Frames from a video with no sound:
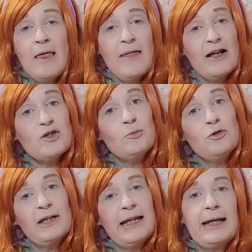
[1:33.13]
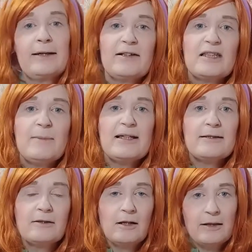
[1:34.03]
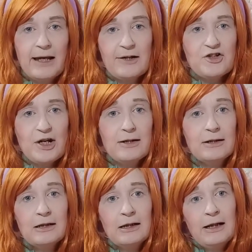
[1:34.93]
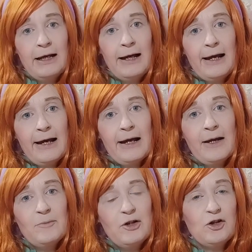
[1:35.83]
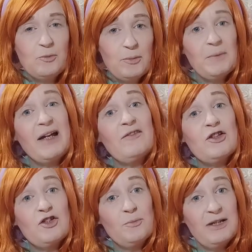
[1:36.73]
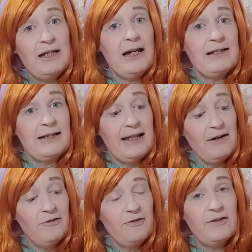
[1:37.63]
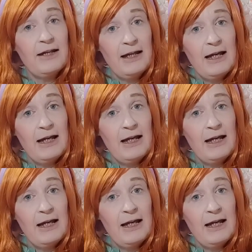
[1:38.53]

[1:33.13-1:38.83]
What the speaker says: That's more like a Christmas collection that you could probably give to somebody as a gift.